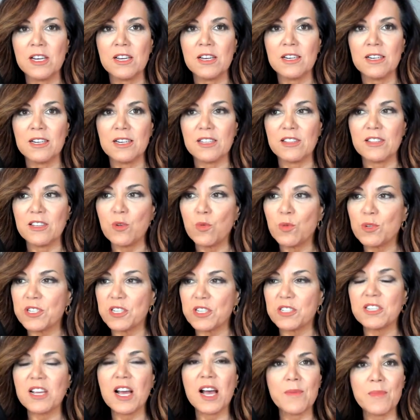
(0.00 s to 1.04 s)
There was a
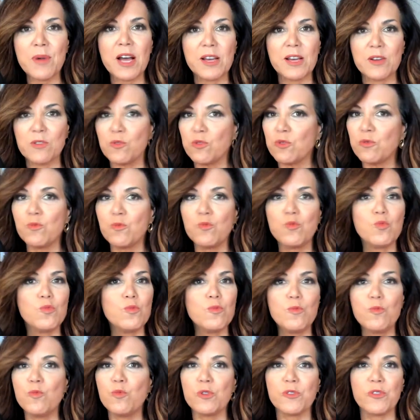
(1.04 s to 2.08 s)
time I
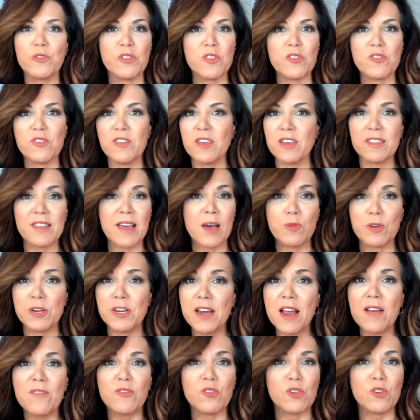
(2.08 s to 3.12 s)
would think that would
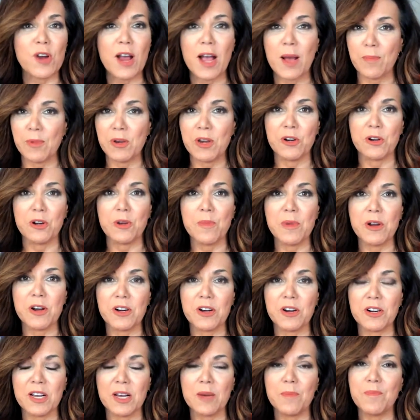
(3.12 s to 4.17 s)
never happen here in
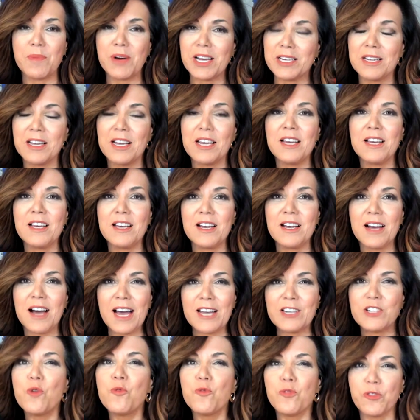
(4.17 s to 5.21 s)
America, but I
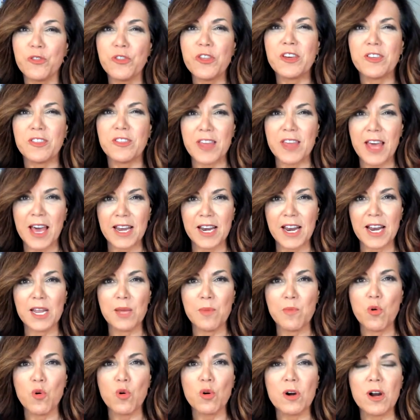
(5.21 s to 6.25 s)
don't think that
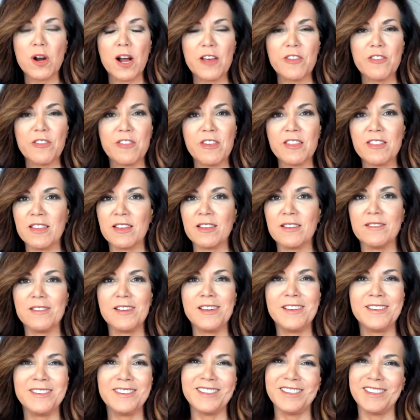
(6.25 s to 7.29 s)
anymore. I think that
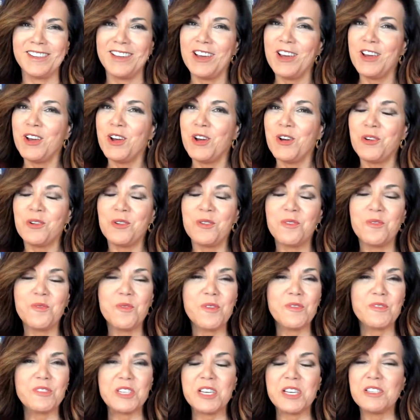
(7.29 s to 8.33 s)

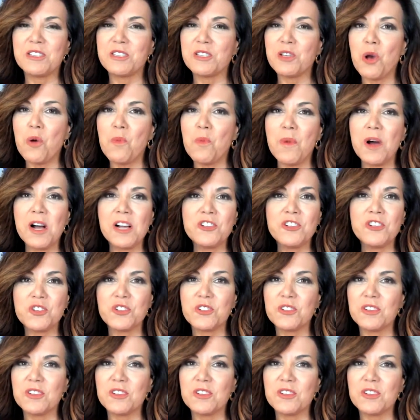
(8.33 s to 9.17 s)
we've seen so much,